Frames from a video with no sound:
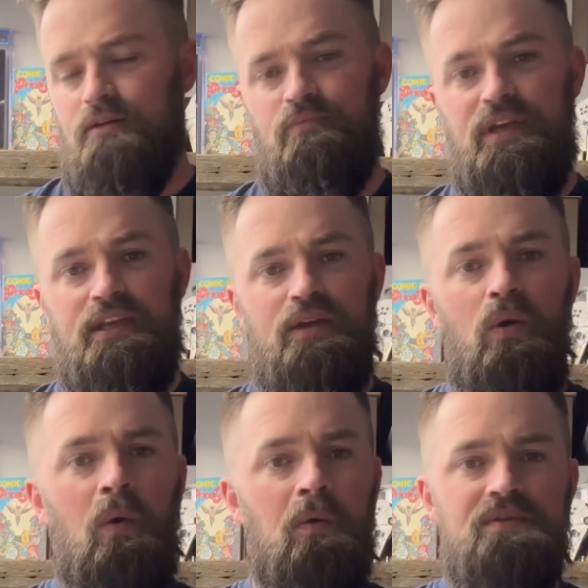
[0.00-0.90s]
Any
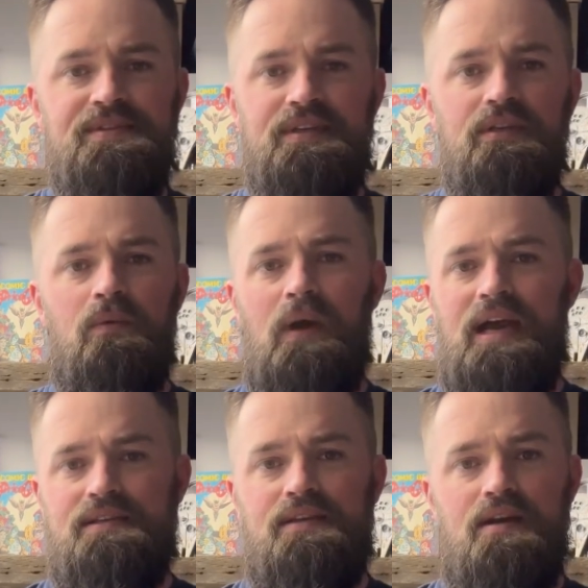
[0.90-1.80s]
old sealed
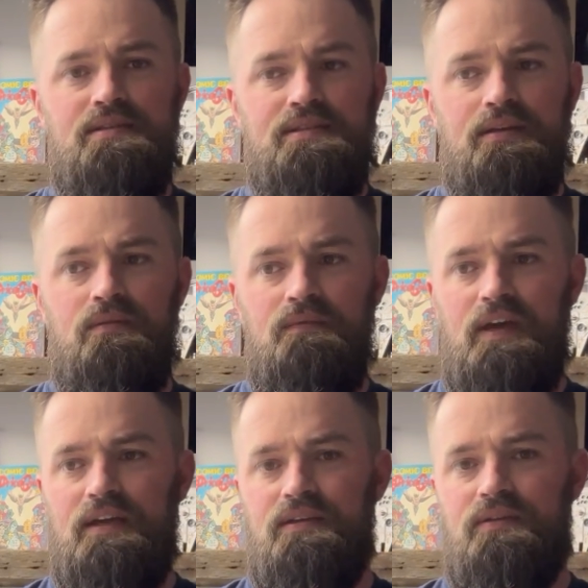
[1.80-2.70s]
wax cards that hold
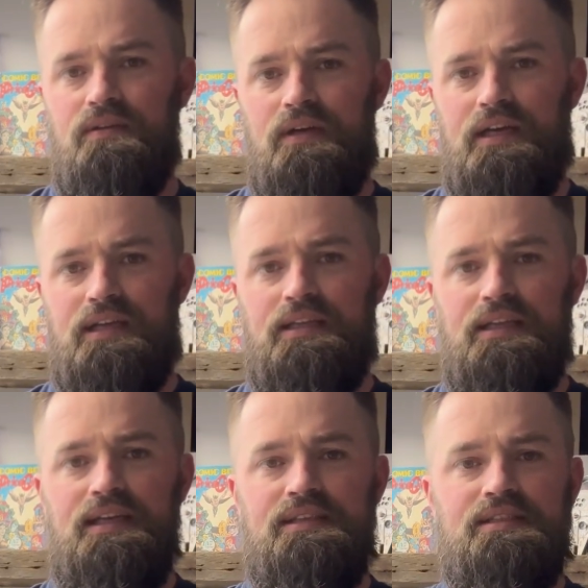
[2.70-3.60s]
value, I
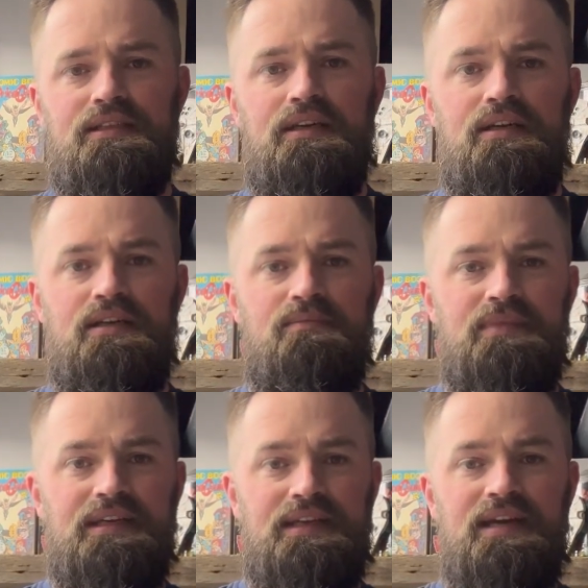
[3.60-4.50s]
collect.
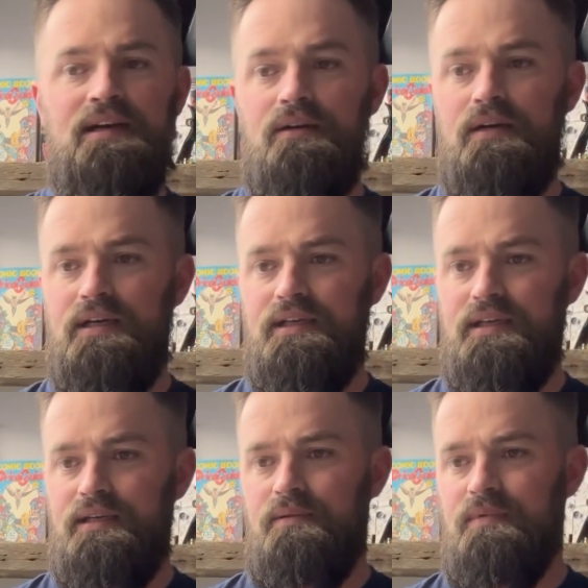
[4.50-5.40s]
And now I
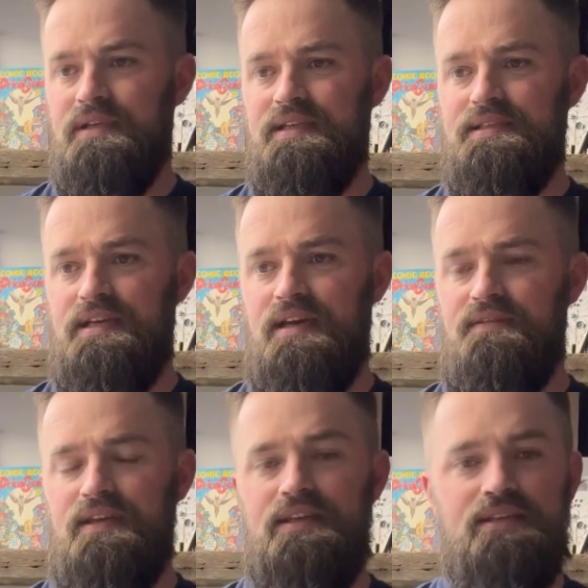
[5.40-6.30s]
am
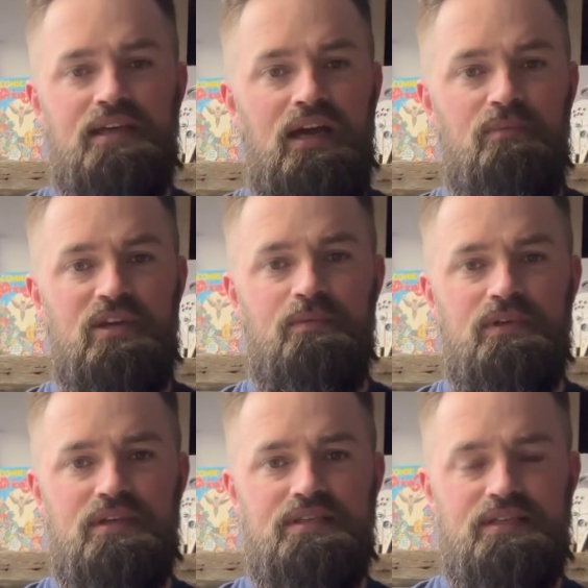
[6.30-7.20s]
diving into comic
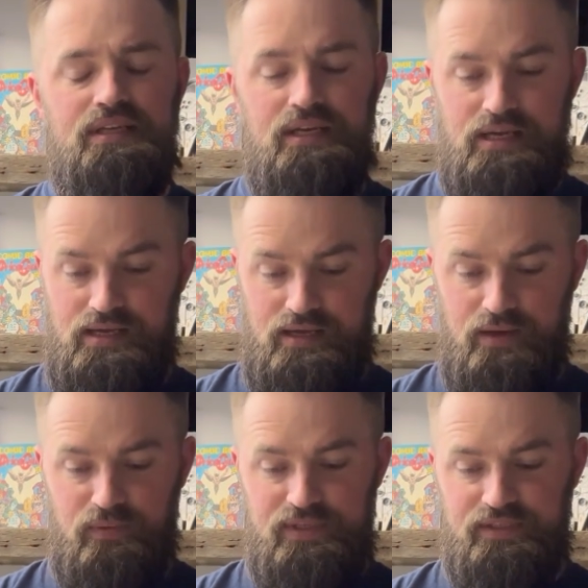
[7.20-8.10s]
books. I
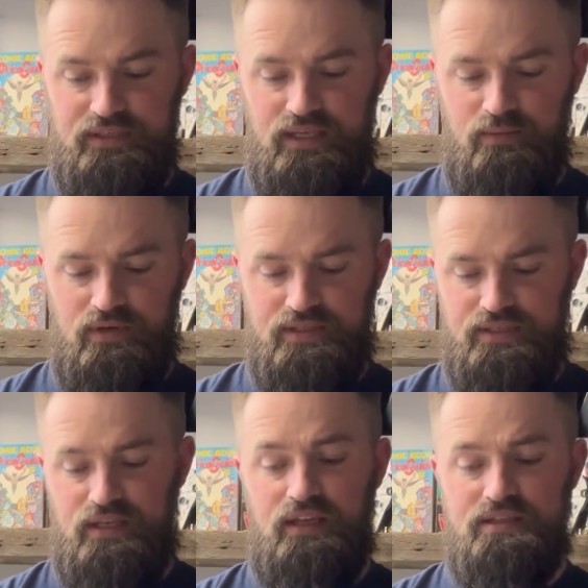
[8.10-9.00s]
recently came across a
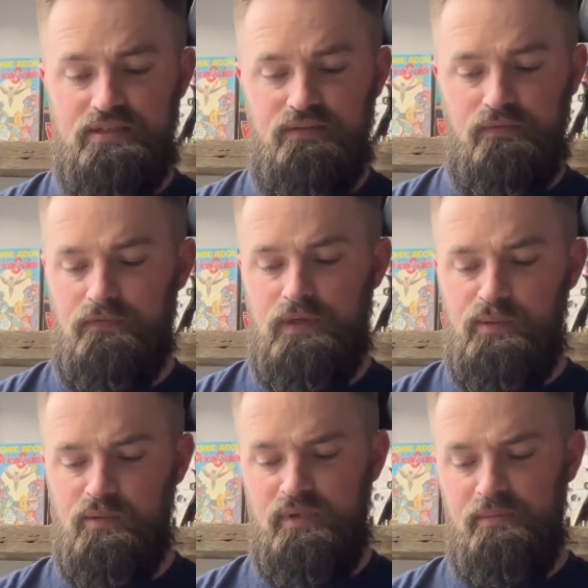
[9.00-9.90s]
collection of a
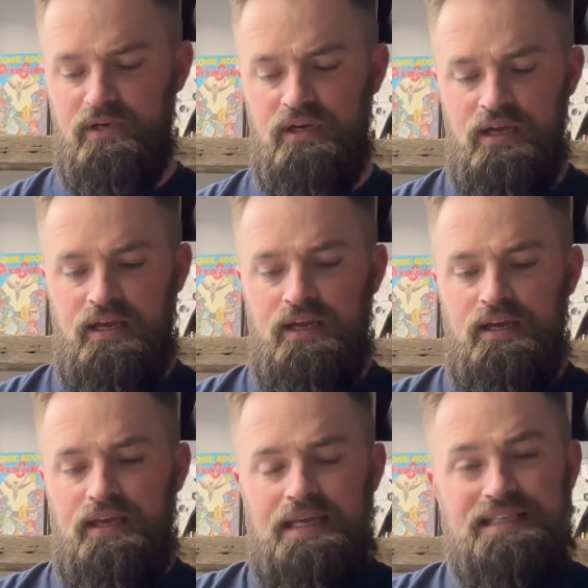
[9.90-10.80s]
family member.
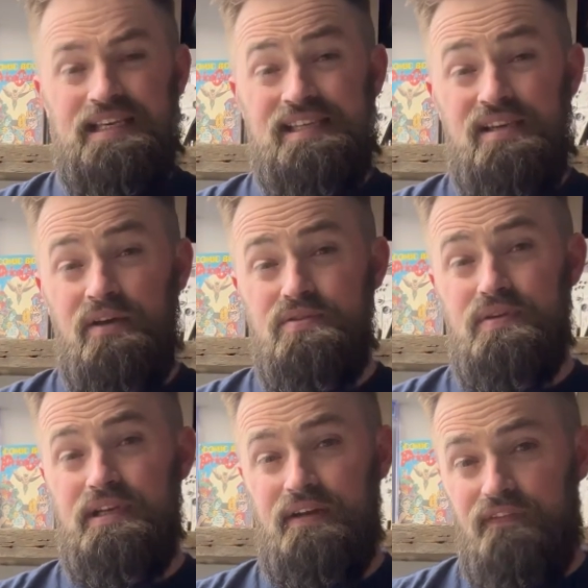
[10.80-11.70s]

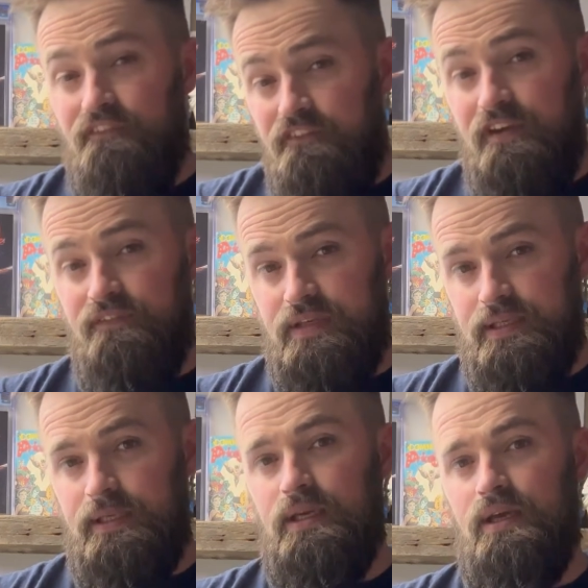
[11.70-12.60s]

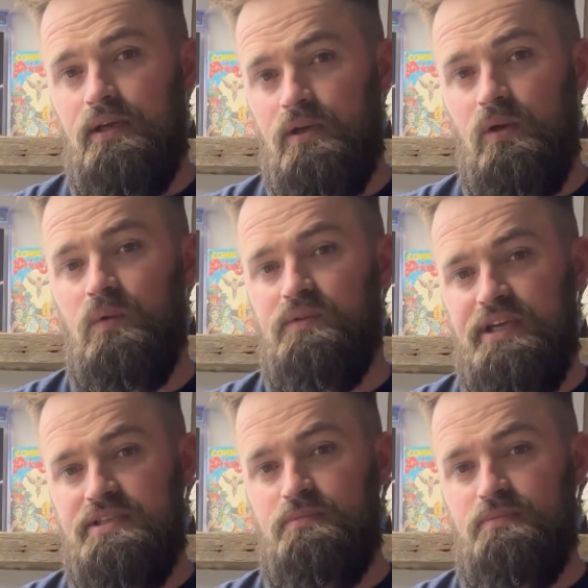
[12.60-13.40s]
650 Golden Age